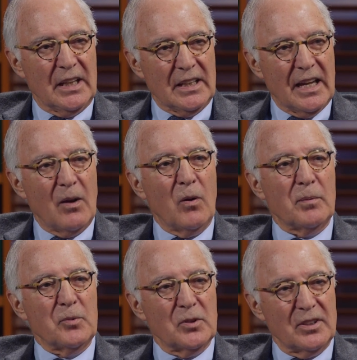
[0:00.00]
And now
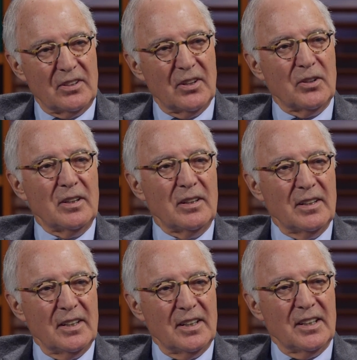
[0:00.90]
I'm going to tell you
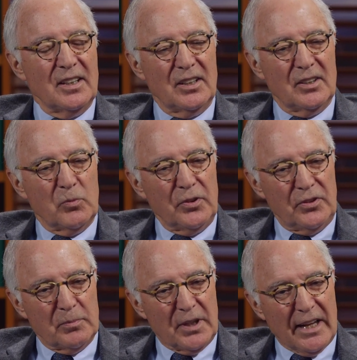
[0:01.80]
that with
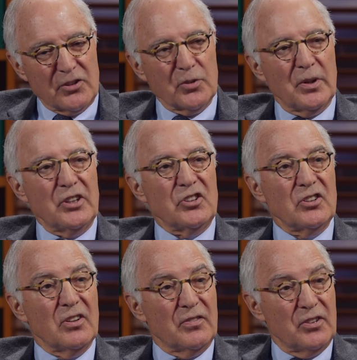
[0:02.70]
the
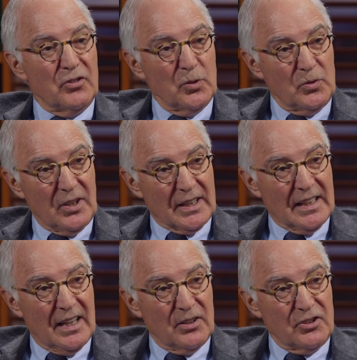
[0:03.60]
maturation of this new
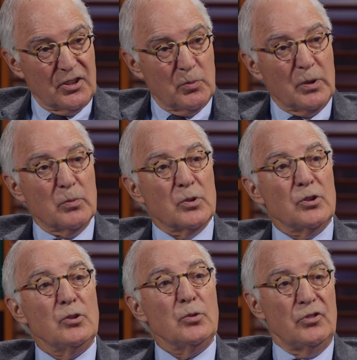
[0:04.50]
technology, we
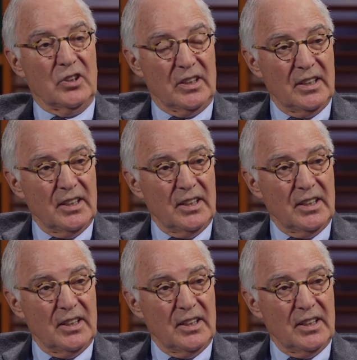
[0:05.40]
will use it.